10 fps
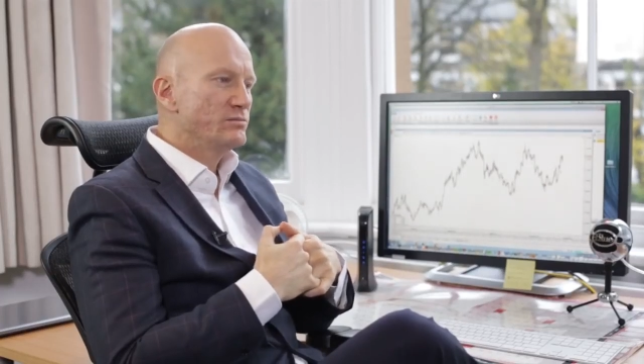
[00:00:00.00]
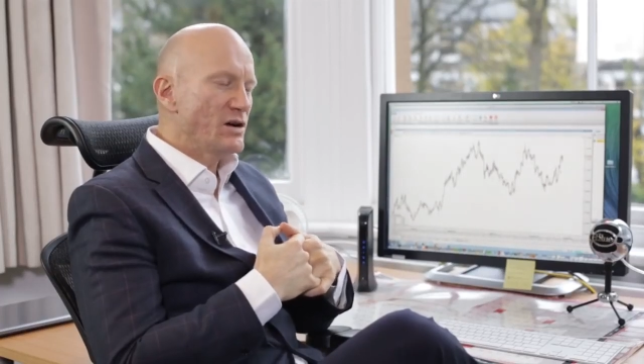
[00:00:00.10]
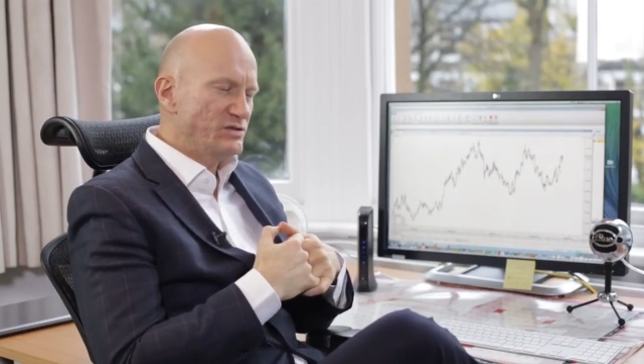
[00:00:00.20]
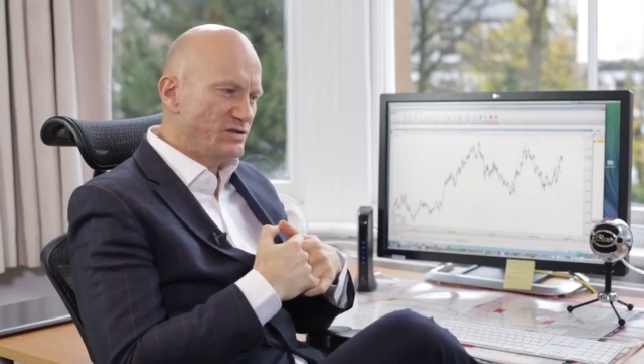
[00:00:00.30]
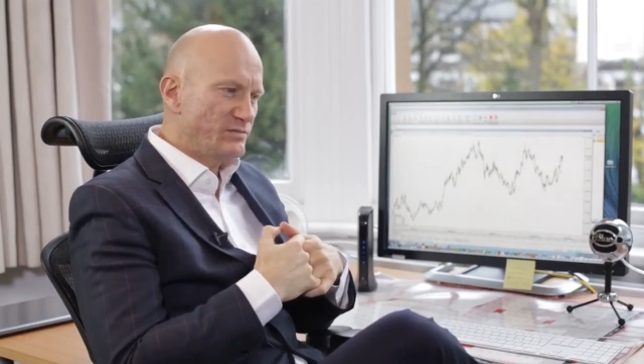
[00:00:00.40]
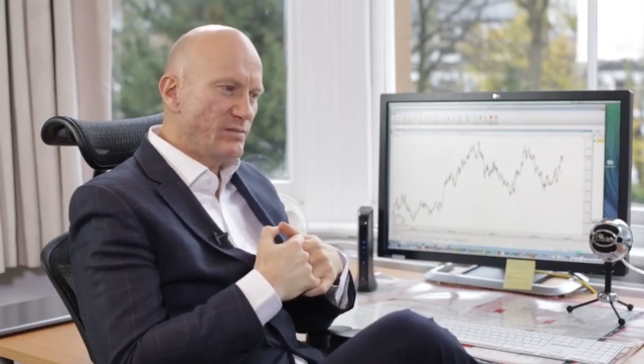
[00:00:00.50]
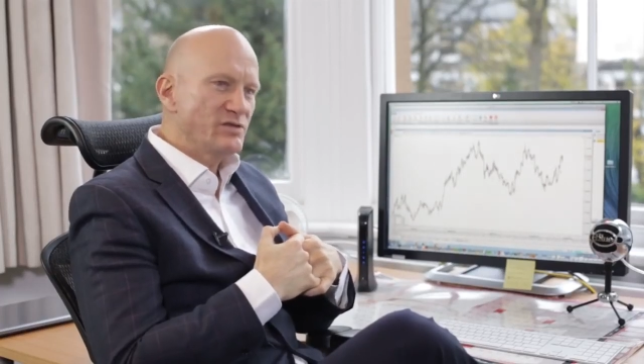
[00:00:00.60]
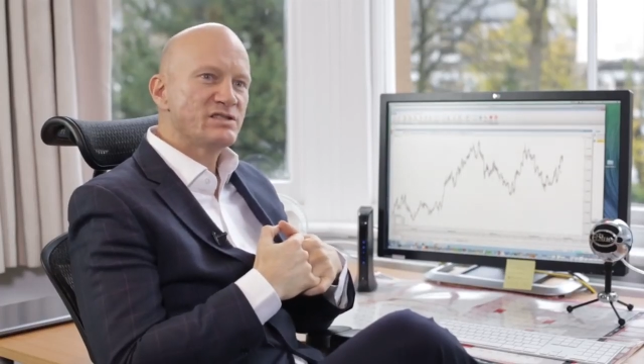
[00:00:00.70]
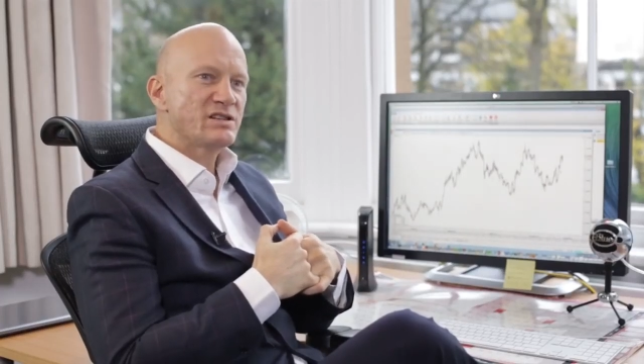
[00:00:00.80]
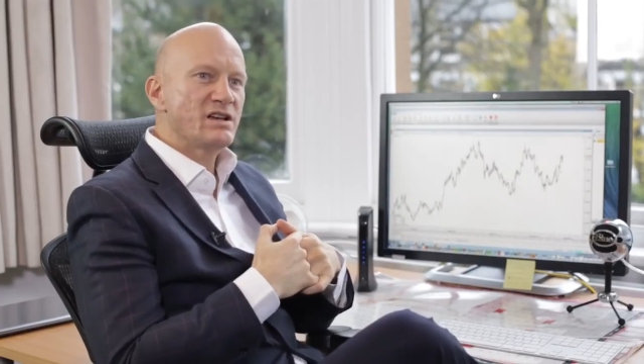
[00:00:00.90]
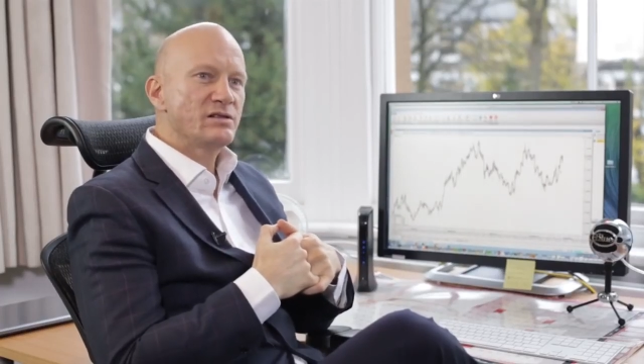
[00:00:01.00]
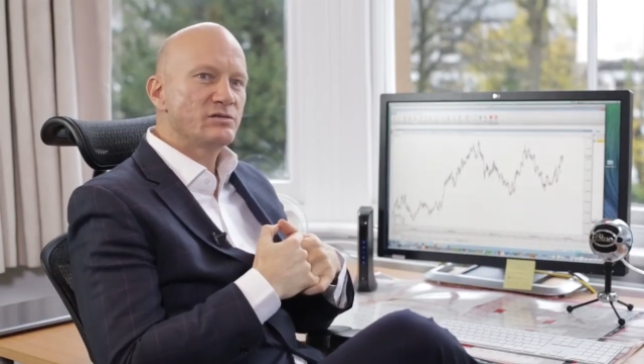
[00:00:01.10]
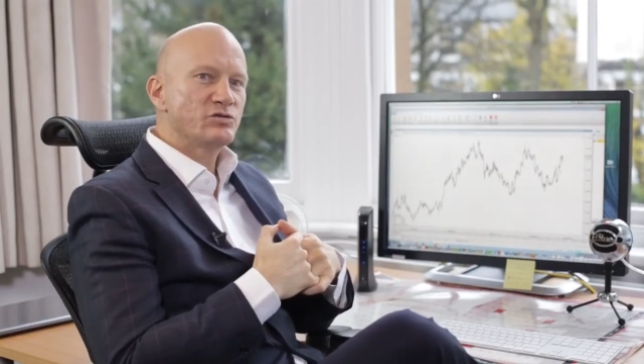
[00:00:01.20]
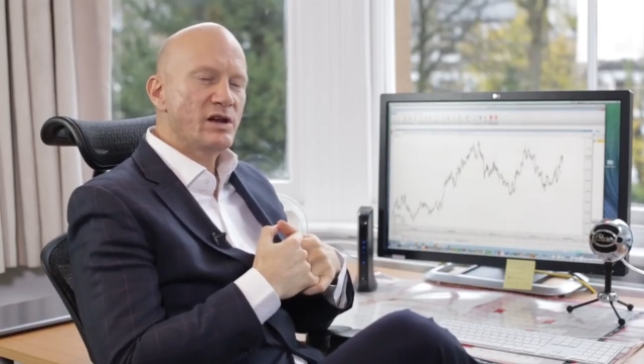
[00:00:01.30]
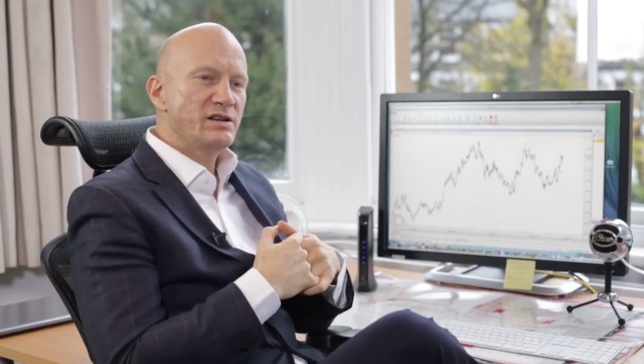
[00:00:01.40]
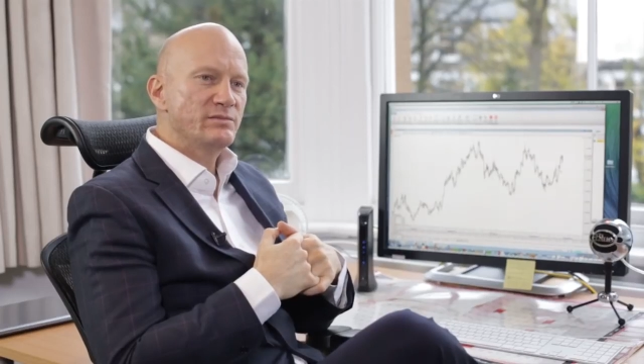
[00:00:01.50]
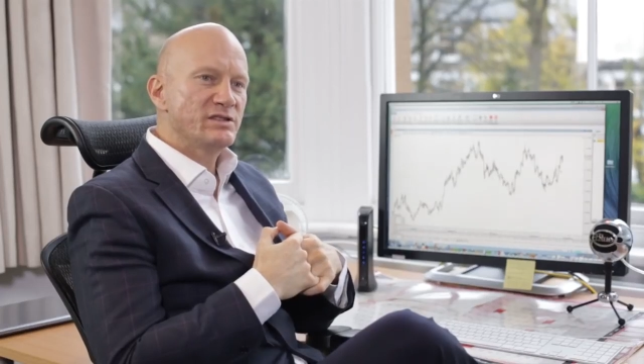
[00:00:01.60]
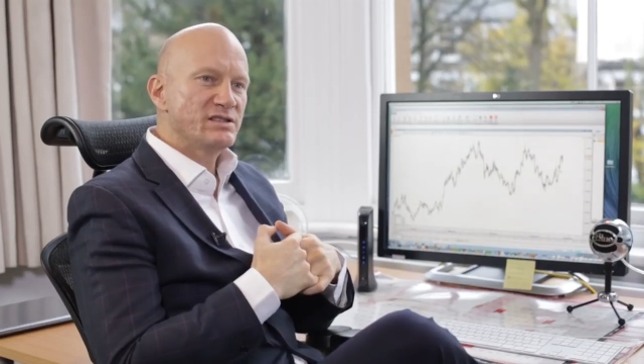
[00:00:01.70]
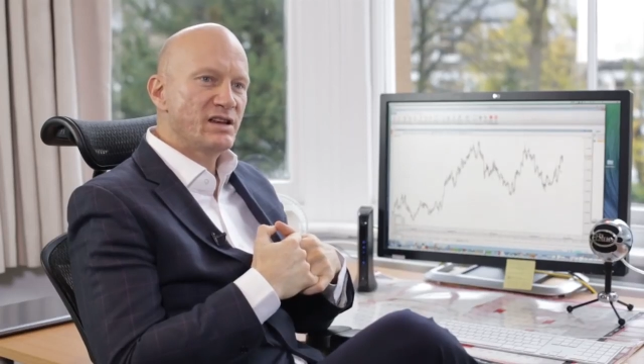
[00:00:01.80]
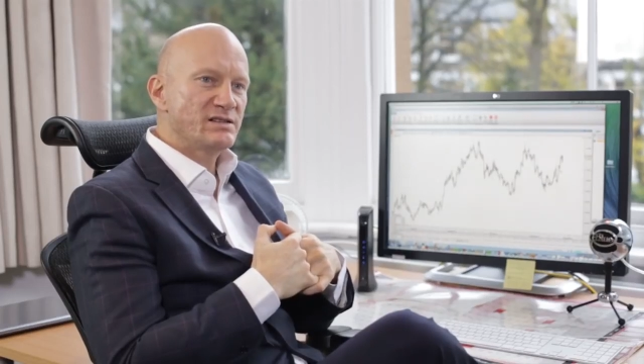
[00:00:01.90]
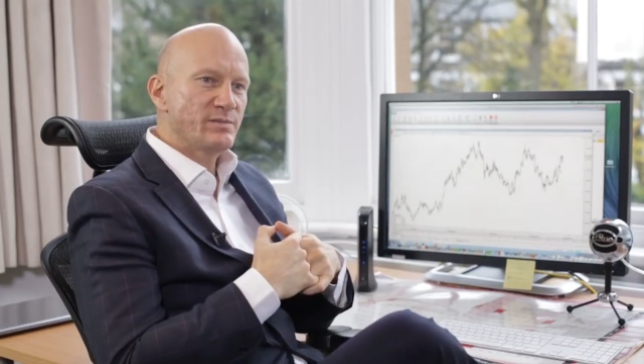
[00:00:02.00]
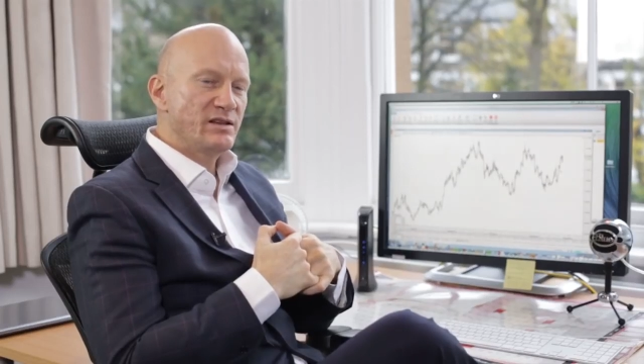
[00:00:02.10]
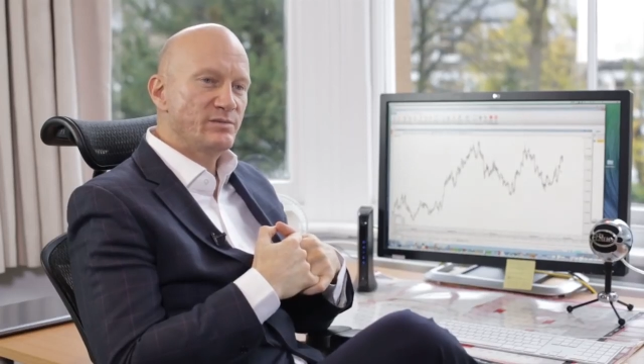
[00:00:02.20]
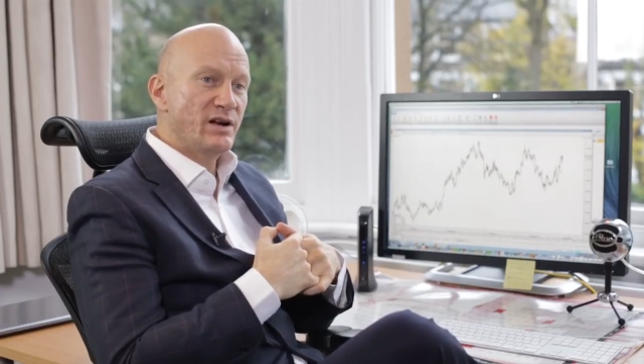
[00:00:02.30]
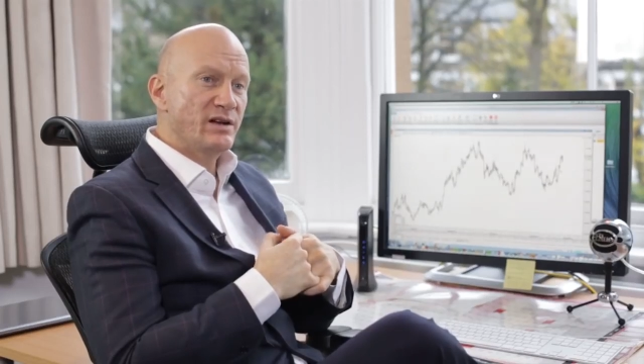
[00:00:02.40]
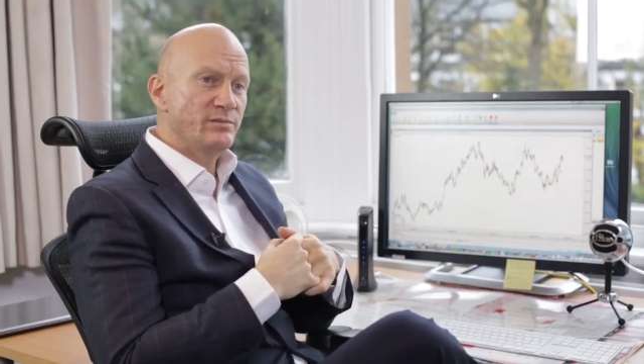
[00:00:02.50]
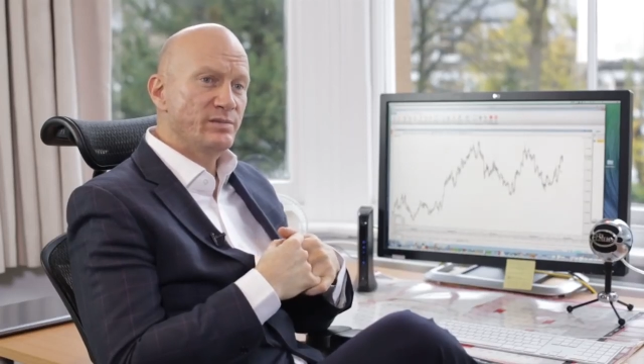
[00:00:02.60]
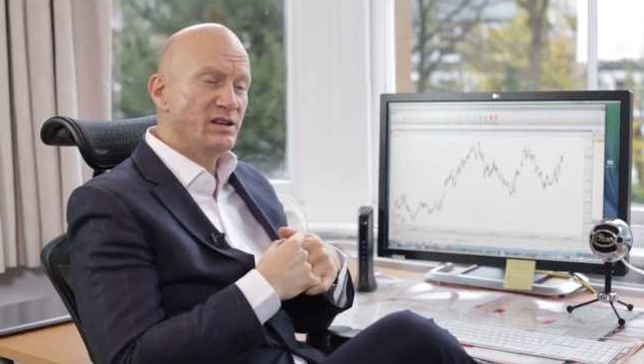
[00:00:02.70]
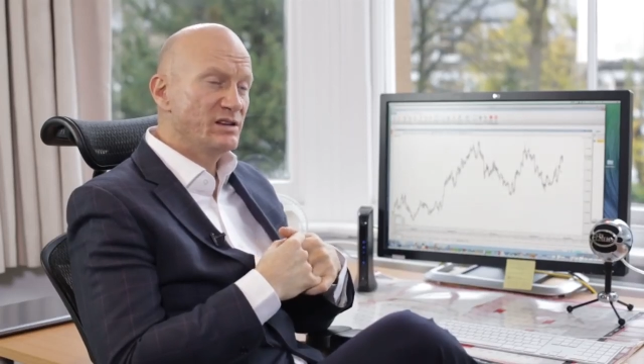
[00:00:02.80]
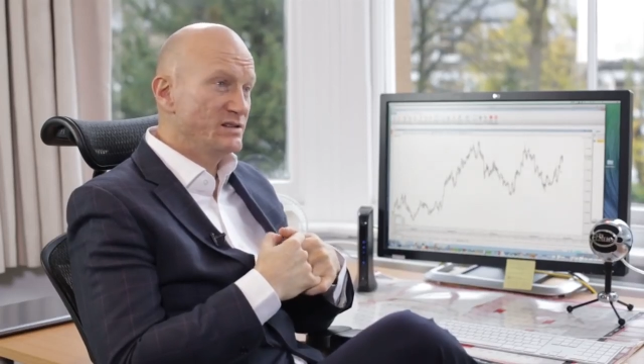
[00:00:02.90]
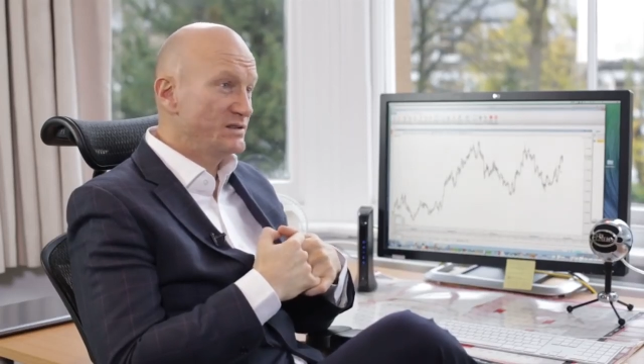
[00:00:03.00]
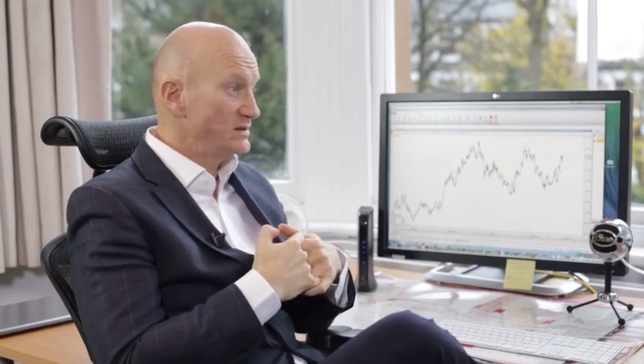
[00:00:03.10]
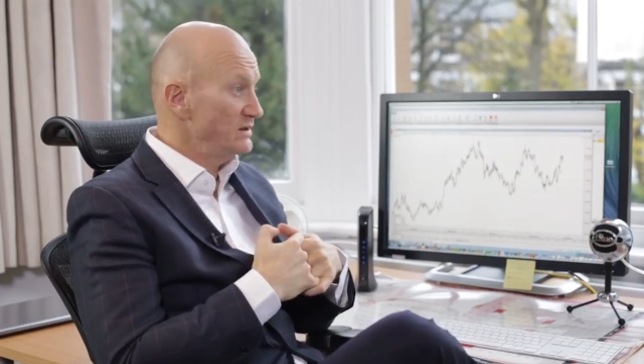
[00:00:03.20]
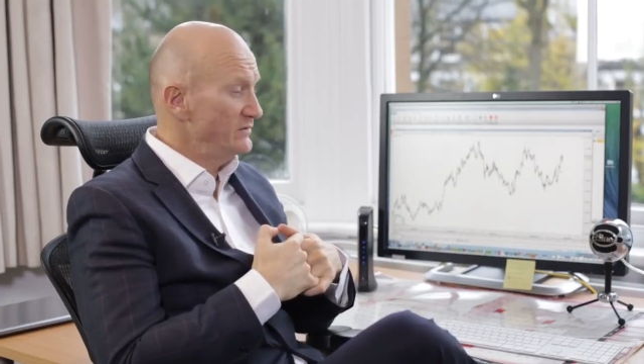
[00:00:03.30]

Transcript: Most trading mistakes made by beginners,